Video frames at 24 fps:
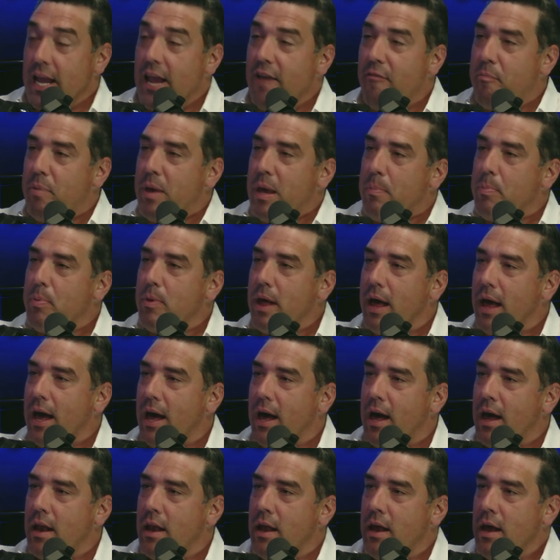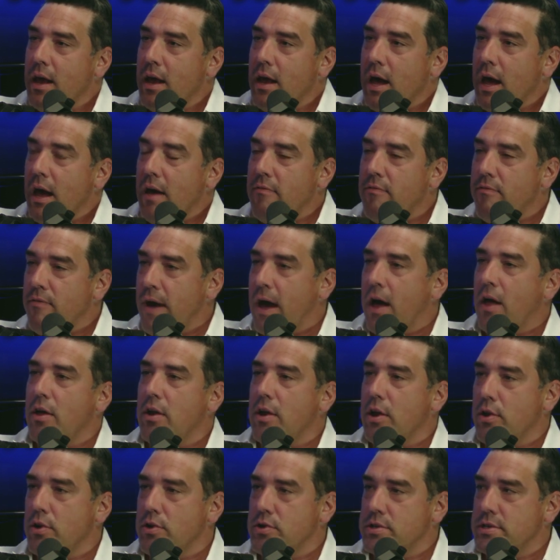if people had a valid
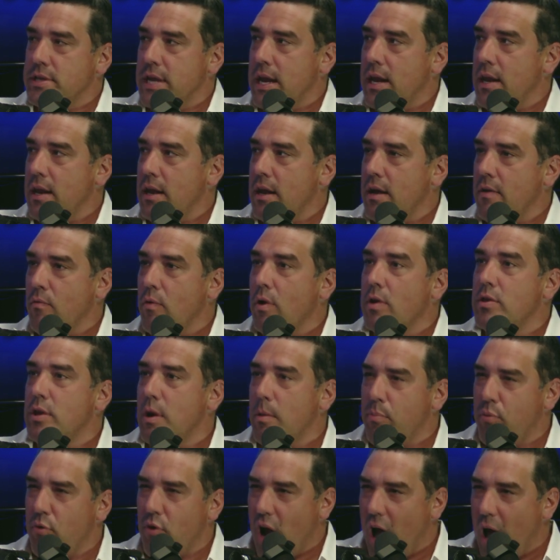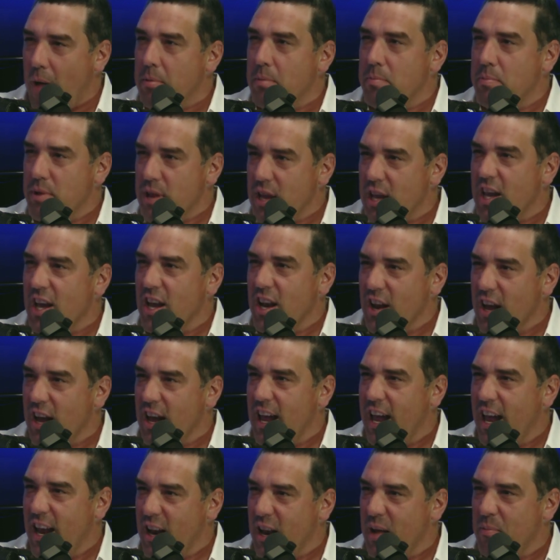understanding of what they're probably going to
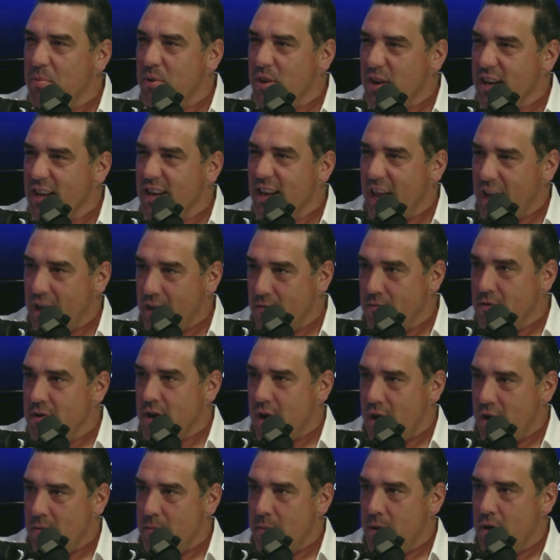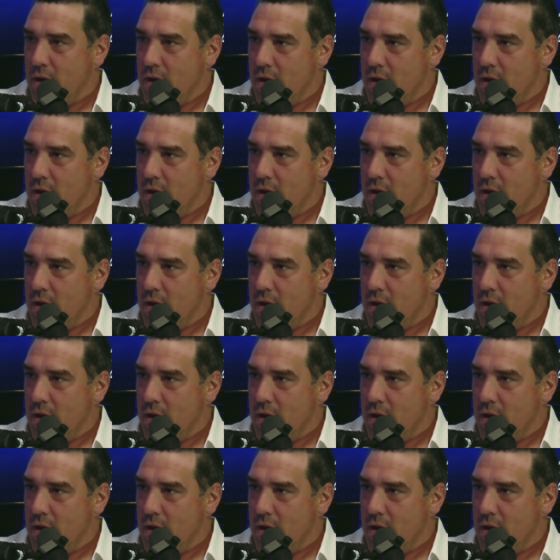end up looking like in retirement,